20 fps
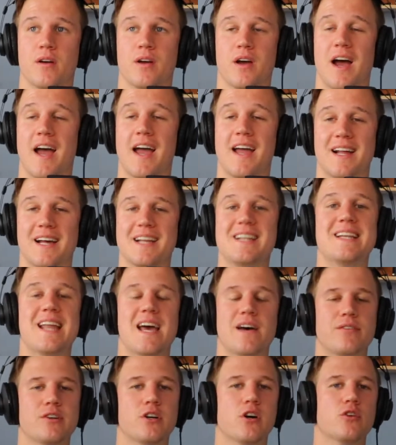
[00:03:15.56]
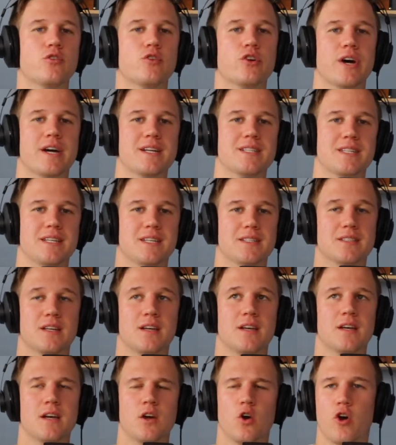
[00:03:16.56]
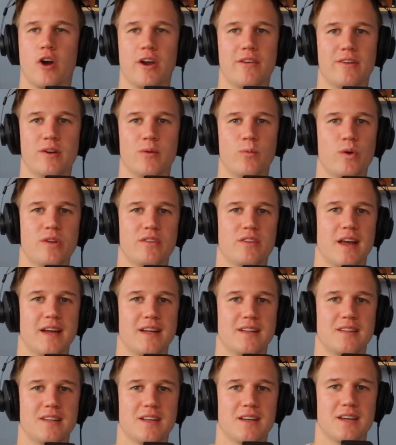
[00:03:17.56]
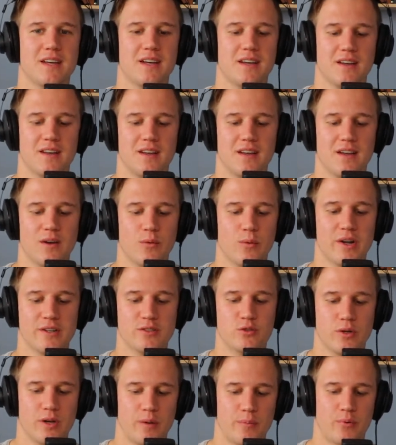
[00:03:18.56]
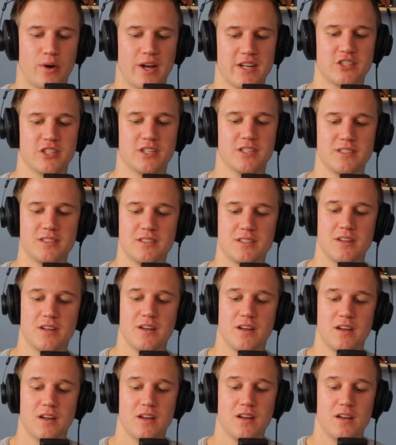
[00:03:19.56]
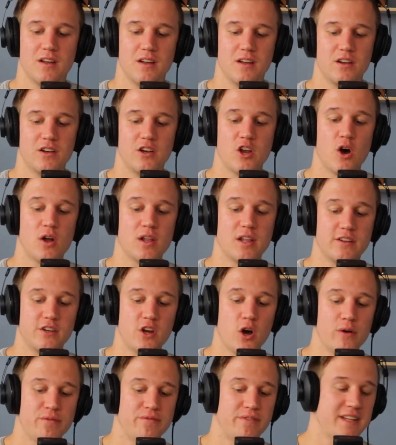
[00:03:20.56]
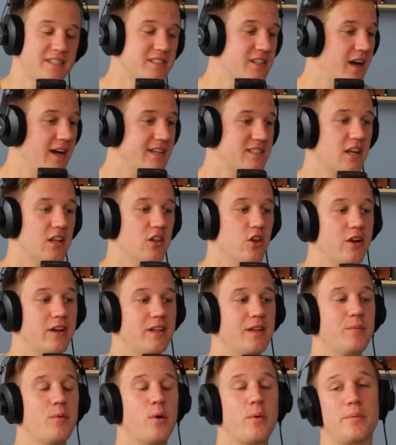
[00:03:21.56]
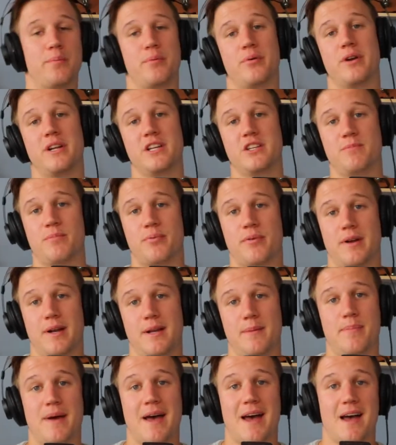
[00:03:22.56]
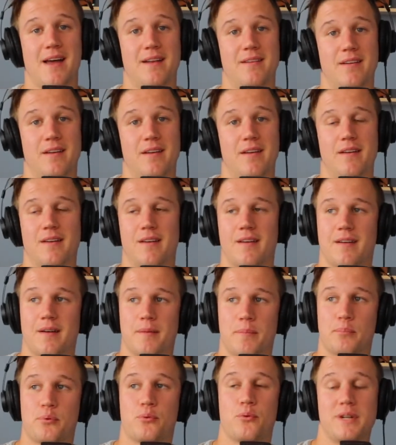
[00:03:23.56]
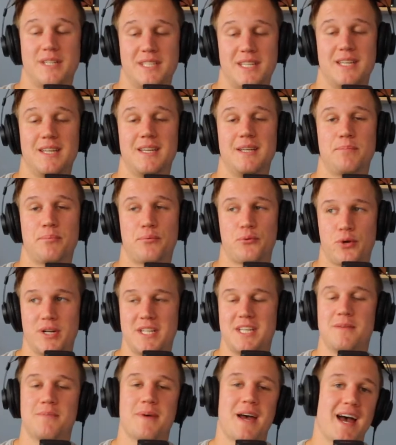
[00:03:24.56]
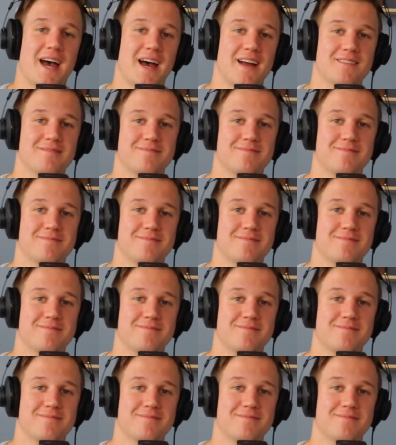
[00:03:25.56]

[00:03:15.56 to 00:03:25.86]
And I never got good ideas. Or even with, like, when I was doing impressions. No offense, guys. A lot of them are pretty bad. Pretty bad.